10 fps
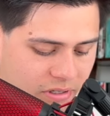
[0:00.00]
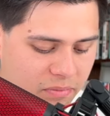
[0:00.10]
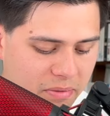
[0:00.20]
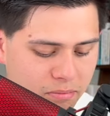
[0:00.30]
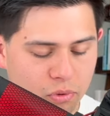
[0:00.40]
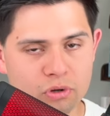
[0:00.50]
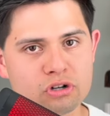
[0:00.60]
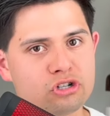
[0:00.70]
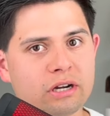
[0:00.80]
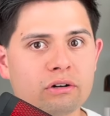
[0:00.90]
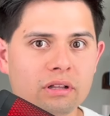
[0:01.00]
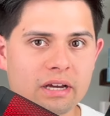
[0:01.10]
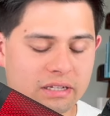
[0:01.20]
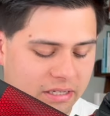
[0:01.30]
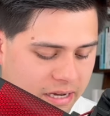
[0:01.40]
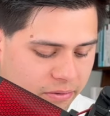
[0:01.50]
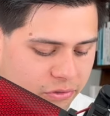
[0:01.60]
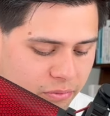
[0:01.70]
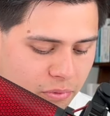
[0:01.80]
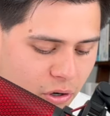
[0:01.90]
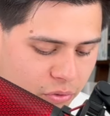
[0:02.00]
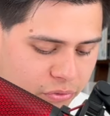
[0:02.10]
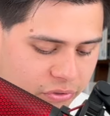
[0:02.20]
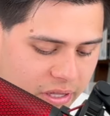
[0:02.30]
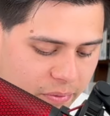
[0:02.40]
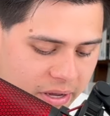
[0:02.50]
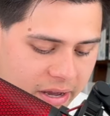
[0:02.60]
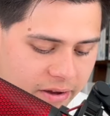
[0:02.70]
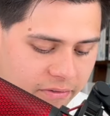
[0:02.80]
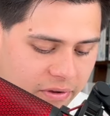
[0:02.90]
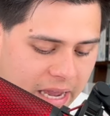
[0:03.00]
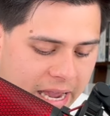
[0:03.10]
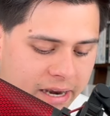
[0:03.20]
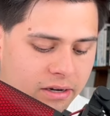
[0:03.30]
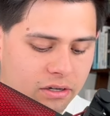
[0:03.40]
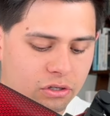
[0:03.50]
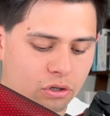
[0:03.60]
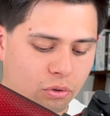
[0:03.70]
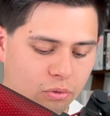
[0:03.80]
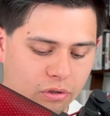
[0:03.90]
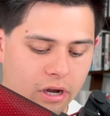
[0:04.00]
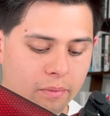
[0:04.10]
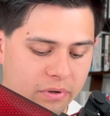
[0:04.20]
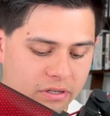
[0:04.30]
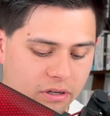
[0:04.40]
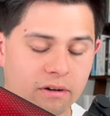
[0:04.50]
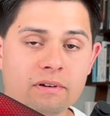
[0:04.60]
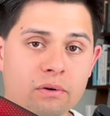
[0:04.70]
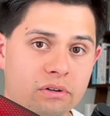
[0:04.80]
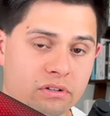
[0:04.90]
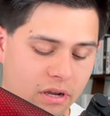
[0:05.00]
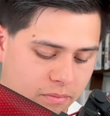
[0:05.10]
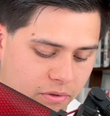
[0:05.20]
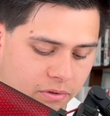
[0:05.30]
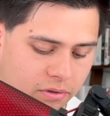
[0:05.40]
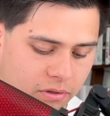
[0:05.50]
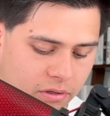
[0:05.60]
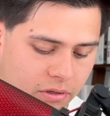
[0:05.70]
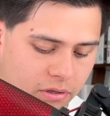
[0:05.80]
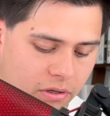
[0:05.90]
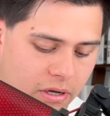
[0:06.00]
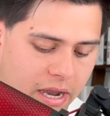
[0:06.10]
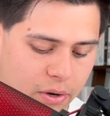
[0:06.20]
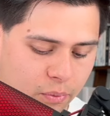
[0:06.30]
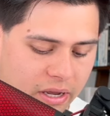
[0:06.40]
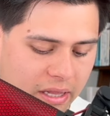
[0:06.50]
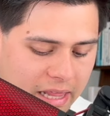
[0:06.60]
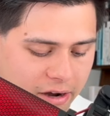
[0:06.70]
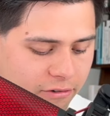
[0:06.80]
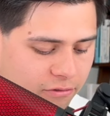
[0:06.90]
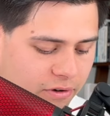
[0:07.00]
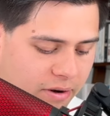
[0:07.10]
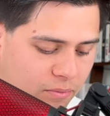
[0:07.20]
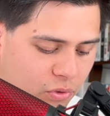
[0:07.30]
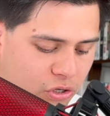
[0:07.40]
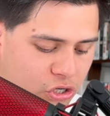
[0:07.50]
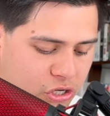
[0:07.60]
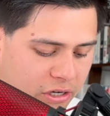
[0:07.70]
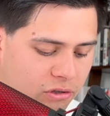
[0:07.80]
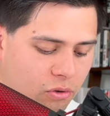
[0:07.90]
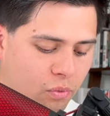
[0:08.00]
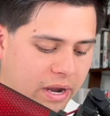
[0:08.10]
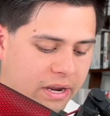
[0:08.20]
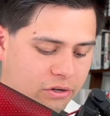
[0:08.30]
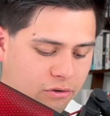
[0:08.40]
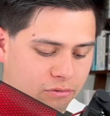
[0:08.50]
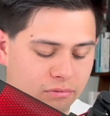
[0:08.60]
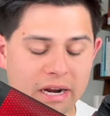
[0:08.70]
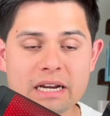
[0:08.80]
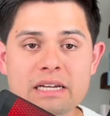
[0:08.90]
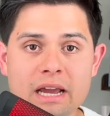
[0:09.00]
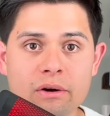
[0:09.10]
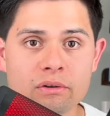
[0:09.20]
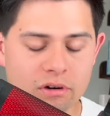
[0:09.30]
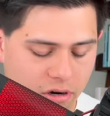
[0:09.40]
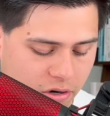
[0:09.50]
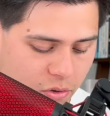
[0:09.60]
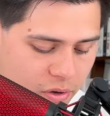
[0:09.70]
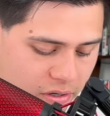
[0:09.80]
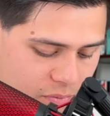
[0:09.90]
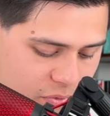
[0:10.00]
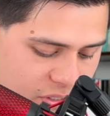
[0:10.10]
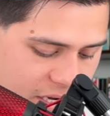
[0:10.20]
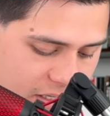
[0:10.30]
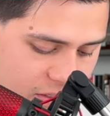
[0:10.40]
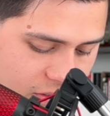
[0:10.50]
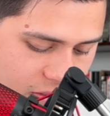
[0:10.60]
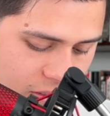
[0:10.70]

can be more generalized now. Suppose that we have n total copies of our ensemble, and we allow for a more general way to write down our quantum states.